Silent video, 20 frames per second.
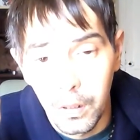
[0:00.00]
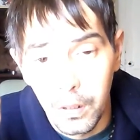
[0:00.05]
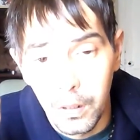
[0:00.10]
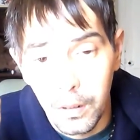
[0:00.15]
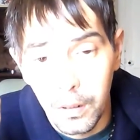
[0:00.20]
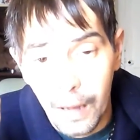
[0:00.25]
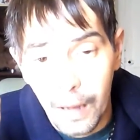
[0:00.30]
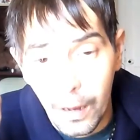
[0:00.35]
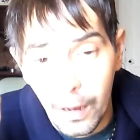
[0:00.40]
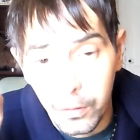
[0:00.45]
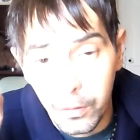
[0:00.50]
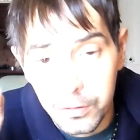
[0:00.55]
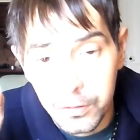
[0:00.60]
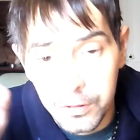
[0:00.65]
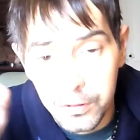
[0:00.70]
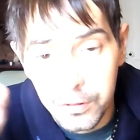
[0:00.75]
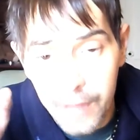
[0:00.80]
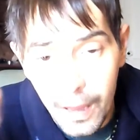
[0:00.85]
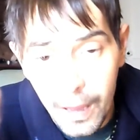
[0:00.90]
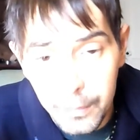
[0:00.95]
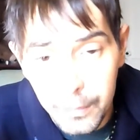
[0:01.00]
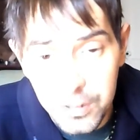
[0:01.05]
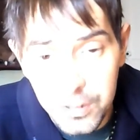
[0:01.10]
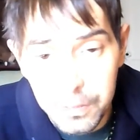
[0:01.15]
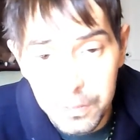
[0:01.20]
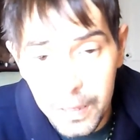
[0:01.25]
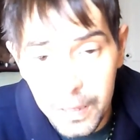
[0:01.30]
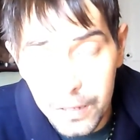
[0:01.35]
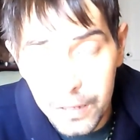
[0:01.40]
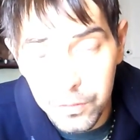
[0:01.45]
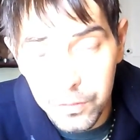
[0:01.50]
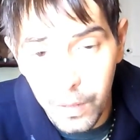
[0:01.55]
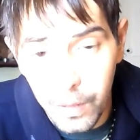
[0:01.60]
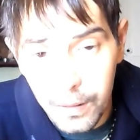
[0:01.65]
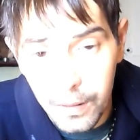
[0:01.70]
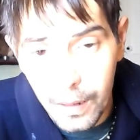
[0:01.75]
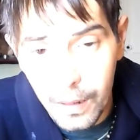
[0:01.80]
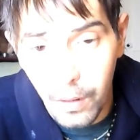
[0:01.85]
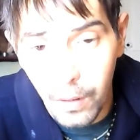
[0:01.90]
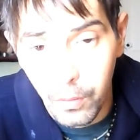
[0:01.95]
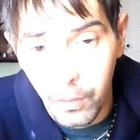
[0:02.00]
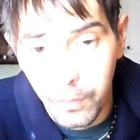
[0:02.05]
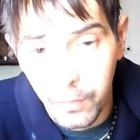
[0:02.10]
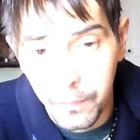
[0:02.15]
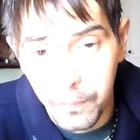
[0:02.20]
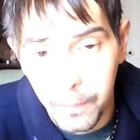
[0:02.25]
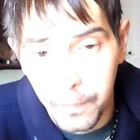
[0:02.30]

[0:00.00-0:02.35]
Out in time and space right now,